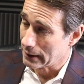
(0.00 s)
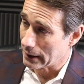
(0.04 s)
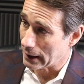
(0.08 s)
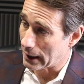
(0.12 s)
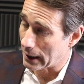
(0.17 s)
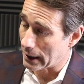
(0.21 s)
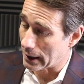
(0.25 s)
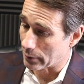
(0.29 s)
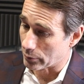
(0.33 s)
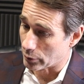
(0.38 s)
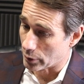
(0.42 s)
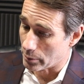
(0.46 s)

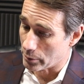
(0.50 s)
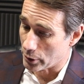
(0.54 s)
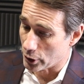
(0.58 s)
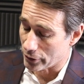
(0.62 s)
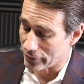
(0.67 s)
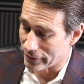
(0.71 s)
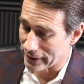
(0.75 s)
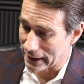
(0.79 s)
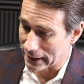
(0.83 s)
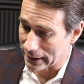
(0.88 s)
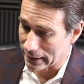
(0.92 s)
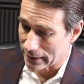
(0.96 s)
uh,
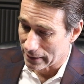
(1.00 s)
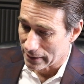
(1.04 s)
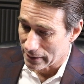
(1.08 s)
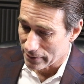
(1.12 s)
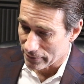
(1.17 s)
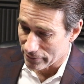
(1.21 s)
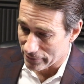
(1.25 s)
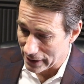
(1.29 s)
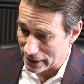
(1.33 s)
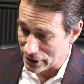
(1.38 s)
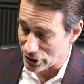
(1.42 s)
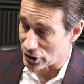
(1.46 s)
removing
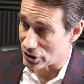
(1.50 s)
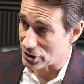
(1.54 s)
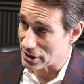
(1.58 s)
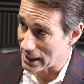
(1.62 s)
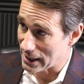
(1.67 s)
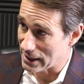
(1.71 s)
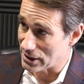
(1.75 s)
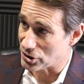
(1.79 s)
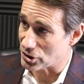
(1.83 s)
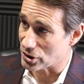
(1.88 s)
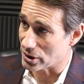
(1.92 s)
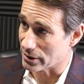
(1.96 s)

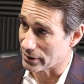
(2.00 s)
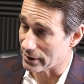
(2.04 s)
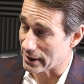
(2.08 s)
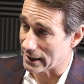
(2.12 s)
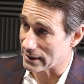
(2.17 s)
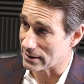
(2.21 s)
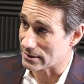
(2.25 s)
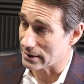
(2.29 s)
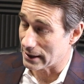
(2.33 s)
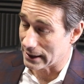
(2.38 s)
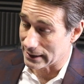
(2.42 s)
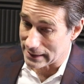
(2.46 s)
vegetation,
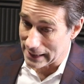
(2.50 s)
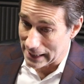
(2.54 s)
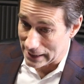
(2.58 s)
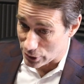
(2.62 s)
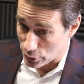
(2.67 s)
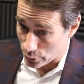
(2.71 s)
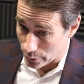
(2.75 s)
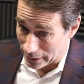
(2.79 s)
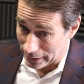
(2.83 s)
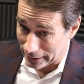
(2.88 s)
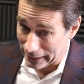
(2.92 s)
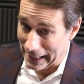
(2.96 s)
things like that
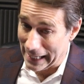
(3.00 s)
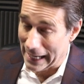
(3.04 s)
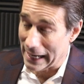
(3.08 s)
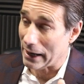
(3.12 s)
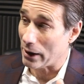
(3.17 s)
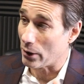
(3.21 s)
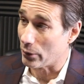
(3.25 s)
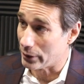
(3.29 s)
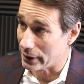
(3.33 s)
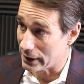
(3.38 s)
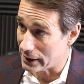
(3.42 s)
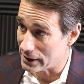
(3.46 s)
to
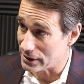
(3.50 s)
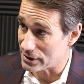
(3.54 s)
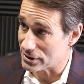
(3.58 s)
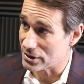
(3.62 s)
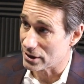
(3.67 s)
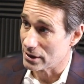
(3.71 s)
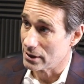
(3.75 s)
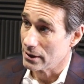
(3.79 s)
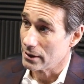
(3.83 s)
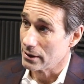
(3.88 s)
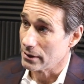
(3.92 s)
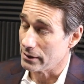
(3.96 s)
allow these
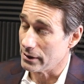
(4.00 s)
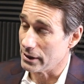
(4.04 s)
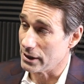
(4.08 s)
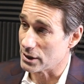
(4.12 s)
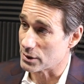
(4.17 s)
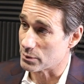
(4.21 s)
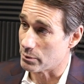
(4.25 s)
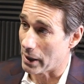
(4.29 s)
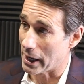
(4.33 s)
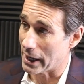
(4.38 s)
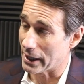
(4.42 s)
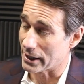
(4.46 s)
these
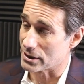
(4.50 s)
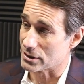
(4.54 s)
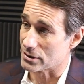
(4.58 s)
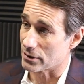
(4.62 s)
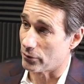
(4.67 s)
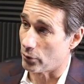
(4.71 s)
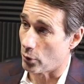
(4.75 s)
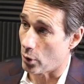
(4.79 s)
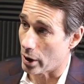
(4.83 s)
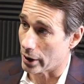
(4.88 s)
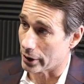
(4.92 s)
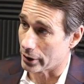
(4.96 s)
bodies
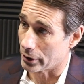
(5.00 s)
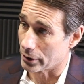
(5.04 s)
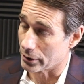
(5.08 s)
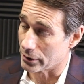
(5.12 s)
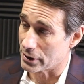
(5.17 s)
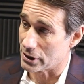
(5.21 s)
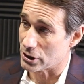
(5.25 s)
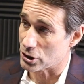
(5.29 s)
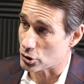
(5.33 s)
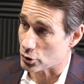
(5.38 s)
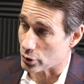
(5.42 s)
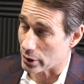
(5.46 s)
of water,
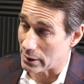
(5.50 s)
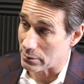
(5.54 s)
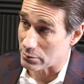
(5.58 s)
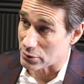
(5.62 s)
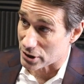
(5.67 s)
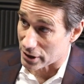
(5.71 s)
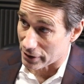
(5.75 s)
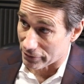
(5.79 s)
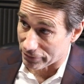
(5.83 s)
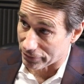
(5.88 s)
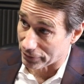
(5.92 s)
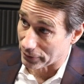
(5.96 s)
these streams
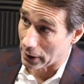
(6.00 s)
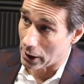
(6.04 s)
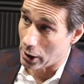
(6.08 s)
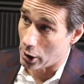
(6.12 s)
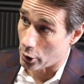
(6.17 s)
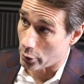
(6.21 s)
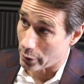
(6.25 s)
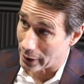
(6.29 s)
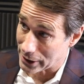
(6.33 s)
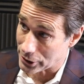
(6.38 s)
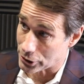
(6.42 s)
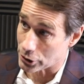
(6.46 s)
to
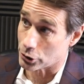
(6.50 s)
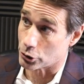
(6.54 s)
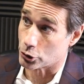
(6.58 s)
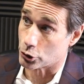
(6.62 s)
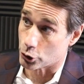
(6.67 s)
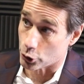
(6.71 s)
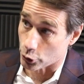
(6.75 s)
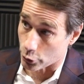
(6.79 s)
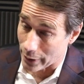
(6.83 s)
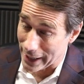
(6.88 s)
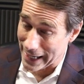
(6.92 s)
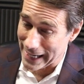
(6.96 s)
flow and to
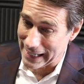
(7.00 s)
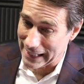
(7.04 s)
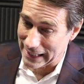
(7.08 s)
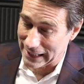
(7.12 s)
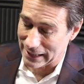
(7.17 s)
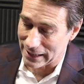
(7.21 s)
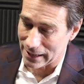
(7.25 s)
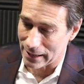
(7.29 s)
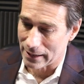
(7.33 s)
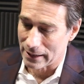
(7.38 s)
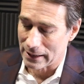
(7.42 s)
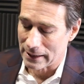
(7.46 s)

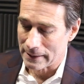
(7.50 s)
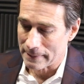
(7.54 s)
drain,